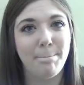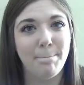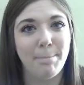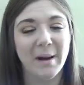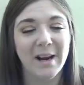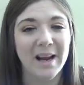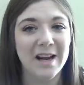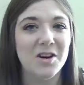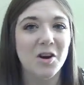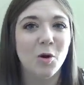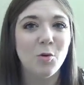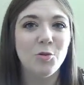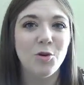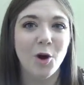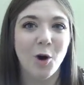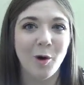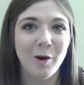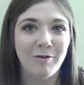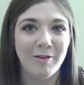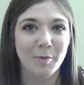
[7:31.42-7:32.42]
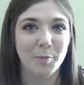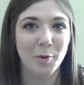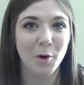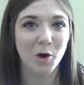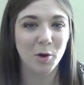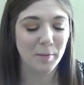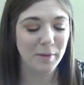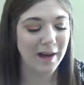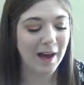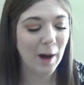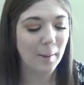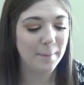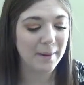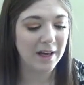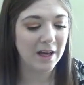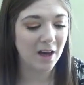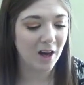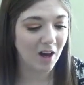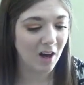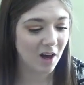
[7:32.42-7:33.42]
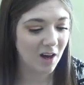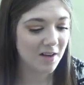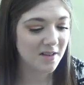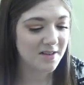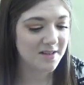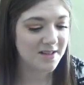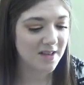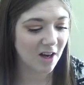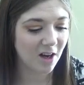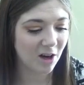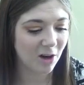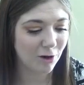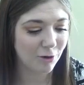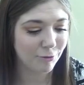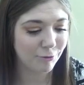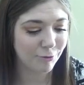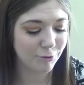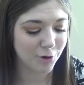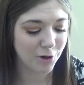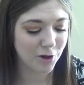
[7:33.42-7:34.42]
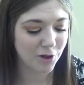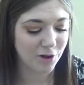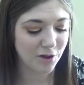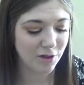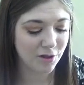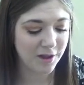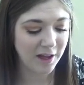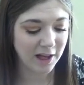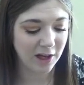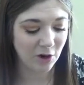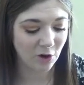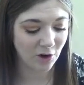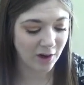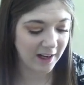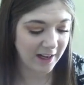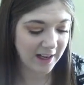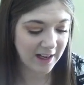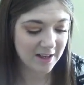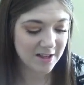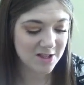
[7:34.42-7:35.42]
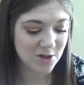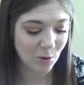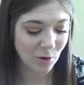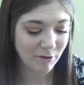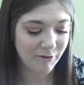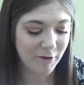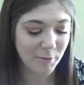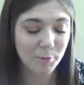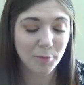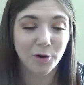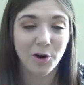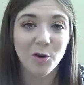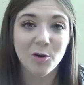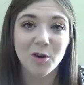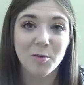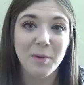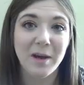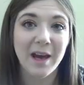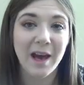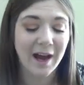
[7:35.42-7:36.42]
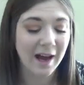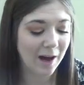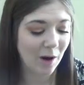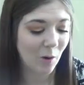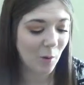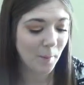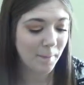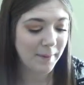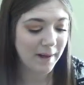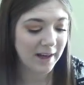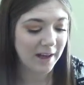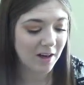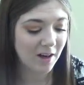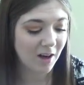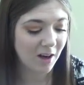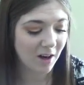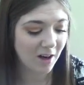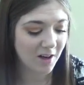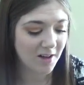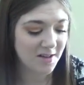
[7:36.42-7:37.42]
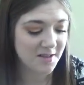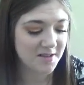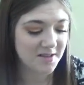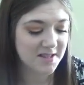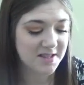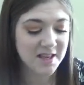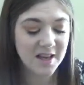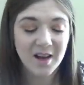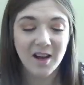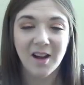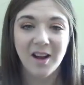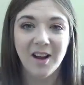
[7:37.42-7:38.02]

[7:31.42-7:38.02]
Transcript: But I don't know if it broke me out because of the ingredients or if it broke me out because